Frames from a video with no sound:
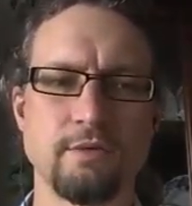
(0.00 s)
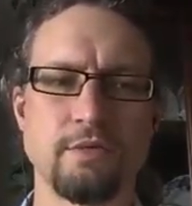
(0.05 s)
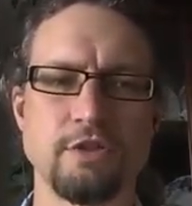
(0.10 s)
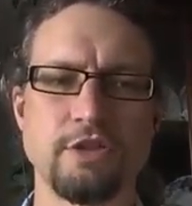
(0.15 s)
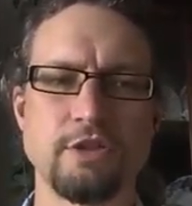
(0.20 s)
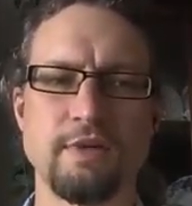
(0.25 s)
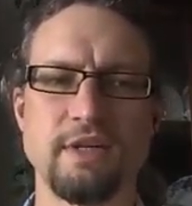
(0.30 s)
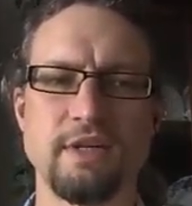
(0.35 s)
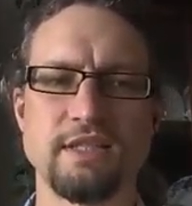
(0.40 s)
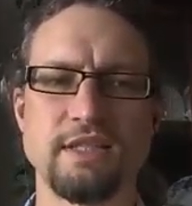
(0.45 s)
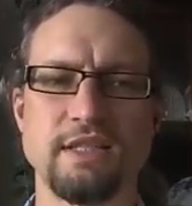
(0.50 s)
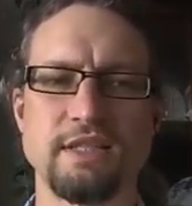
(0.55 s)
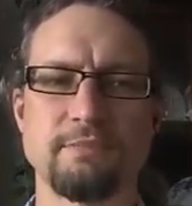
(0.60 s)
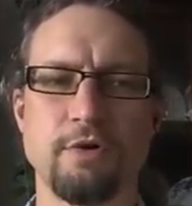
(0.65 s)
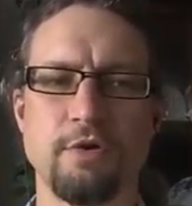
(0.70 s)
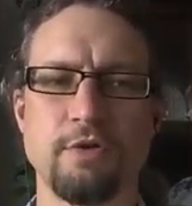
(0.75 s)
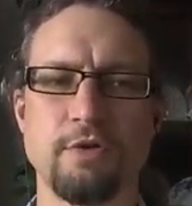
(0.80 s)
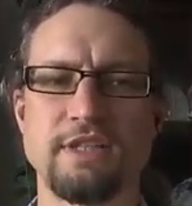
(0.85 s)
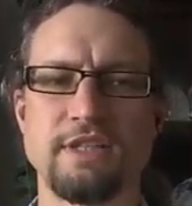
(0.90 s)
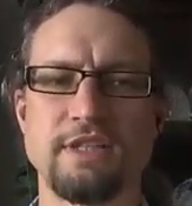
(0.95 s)
which makes it
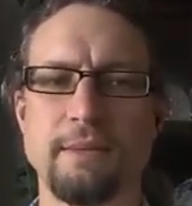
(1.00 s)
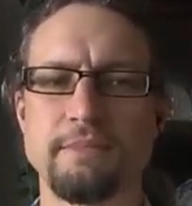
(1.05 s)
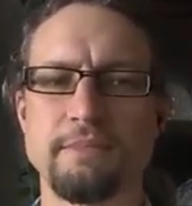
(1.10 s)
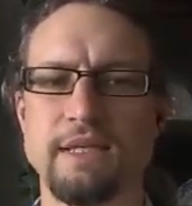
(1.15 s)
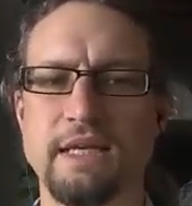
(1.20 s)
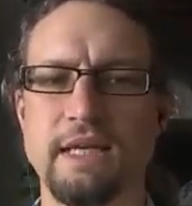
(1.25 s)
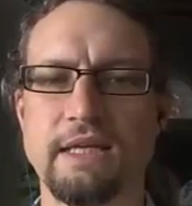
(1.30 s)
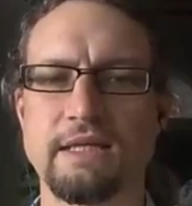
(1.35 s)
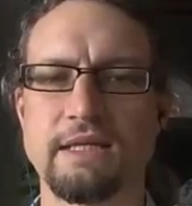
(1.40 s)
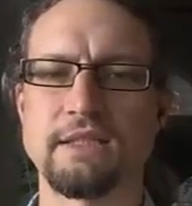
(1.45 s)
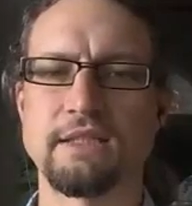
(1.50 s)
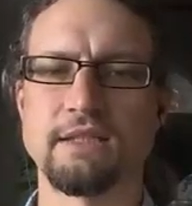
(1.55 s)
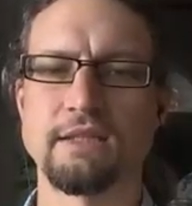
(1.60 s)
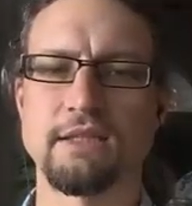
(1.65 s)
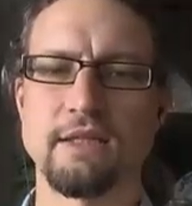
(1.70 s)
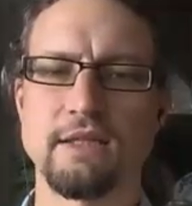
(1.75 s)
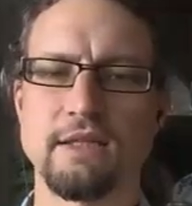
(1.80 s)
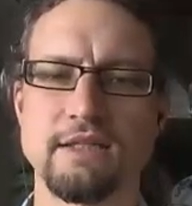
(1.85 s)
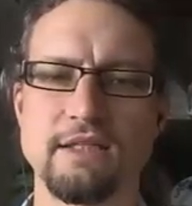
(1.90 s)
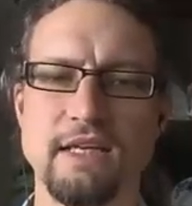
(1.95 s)
both tempting and
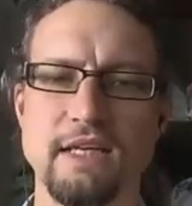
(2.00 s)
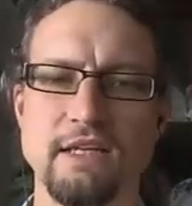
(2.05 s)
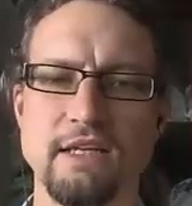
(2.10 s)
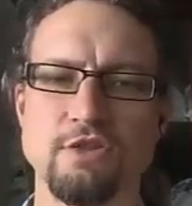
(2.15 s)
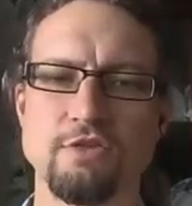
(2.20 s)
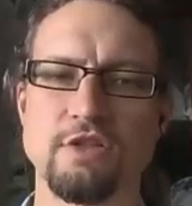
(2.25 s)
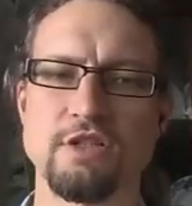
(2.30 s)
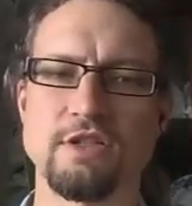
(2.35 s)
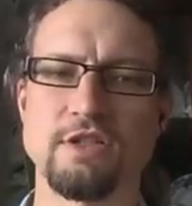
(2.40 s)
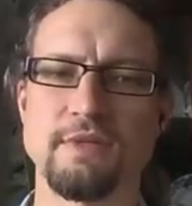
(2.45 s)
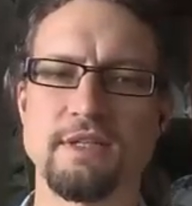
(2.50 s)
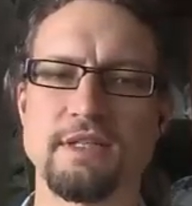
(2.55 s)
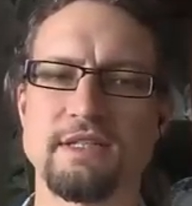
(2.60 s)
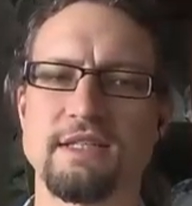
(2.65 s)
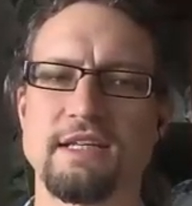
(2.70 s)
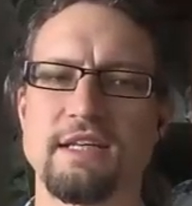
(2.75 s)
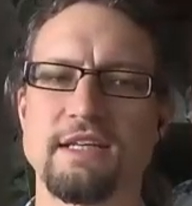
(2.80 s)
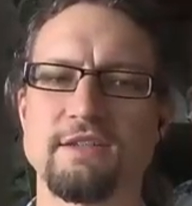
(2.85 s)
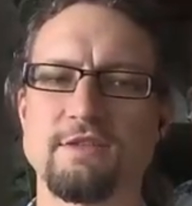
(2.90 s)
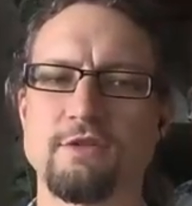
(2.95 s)
dangerous
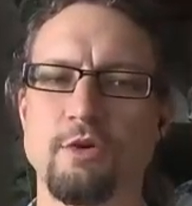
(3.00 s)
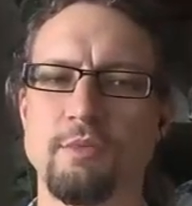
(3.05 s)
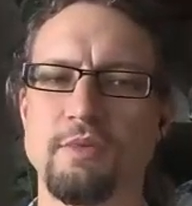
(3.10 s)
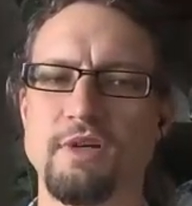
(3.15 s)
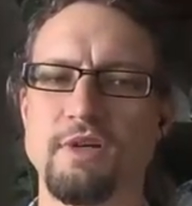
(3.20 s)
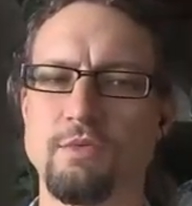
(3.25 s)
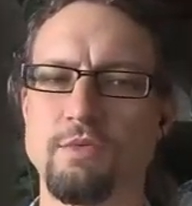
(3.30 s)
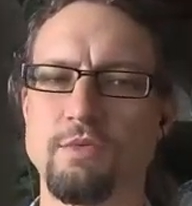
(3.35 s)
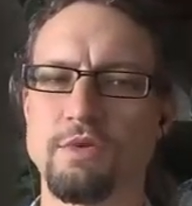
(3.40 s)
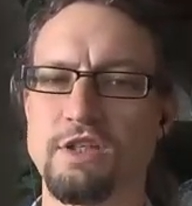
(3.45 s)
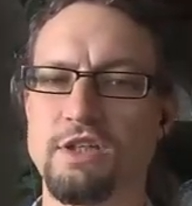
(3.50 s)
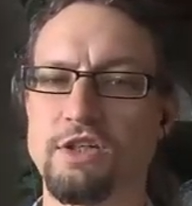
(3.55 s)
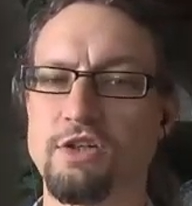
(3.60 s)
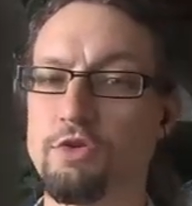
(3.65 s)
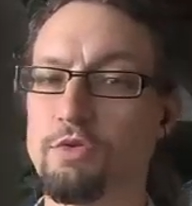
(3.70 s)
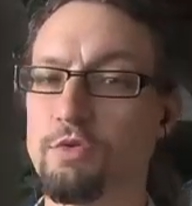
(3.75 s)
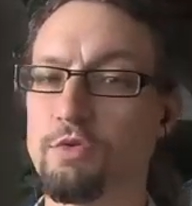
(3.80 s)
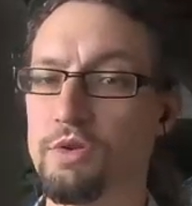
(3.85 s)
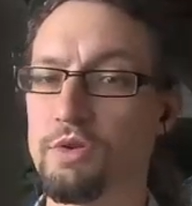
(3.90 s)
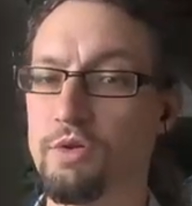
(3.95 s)
because it has so many really
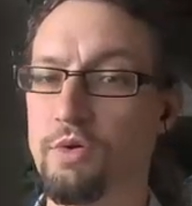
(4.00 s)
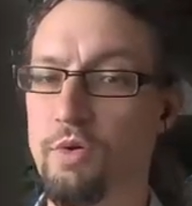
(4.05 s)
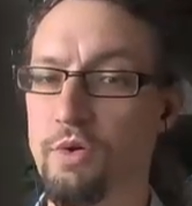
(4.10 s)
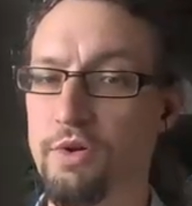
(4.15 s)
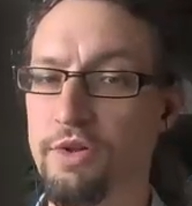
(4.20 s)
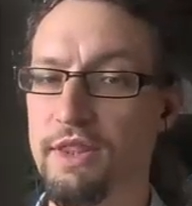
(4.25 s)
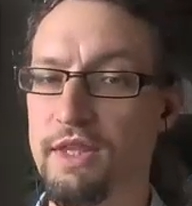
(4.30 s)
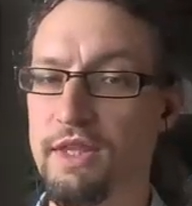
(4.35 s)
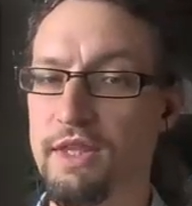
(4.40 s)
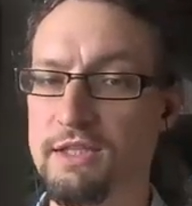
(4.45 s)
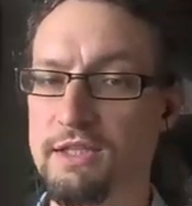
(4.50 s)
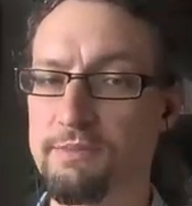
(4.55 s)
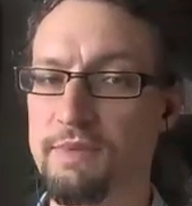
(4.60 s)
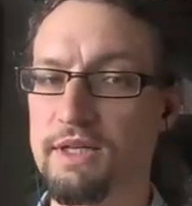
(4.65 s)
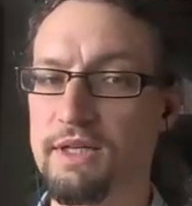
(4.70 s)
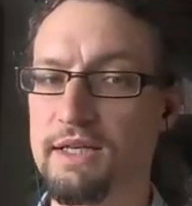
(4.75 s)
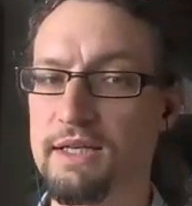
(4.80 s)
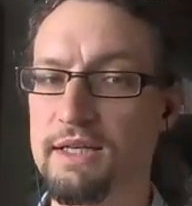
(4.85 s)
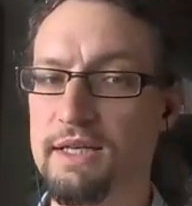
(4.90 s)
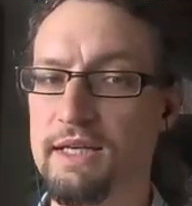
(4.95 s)
cool old things,
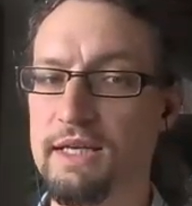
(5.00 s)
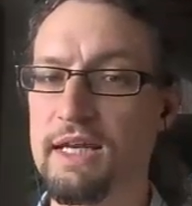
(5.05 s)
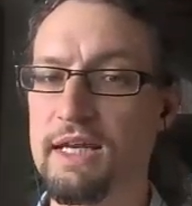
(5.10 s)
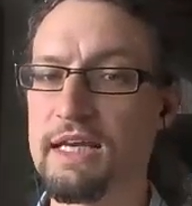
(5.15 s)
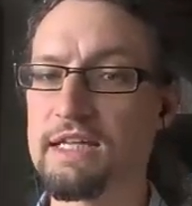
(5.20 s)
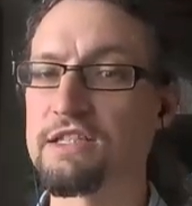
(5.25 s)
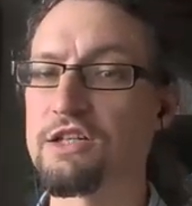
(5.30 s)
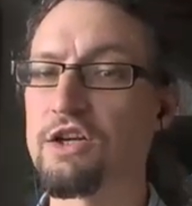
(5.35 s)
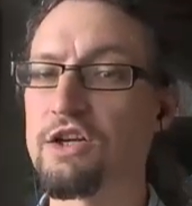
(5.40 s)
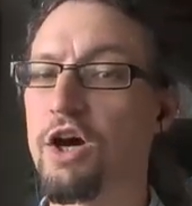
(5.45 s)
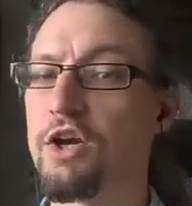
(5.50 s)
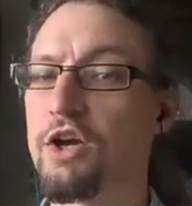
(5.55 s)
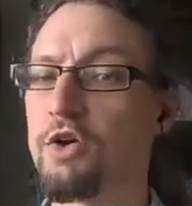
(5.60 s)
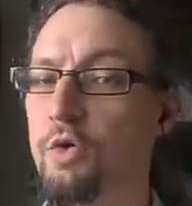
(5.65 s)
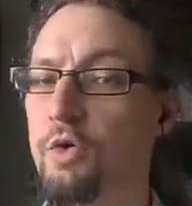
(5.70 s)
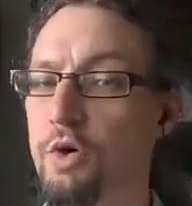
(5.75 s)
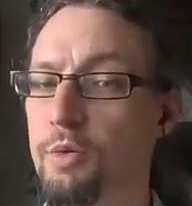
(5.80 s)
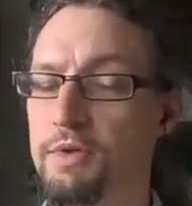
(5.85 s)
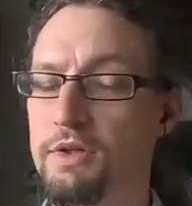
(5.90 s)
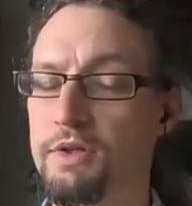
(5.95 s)
but it's not
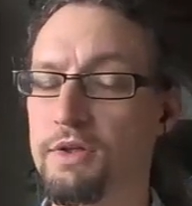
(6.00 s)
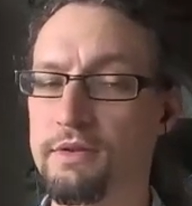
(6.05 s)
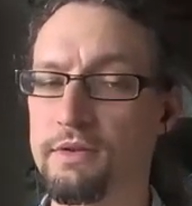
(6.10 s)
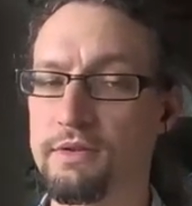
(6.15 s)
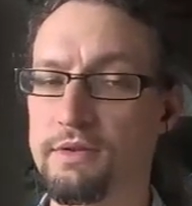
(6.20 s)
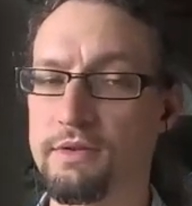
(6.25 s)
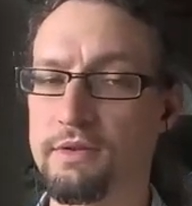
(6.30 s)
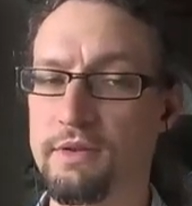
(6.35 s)
normal.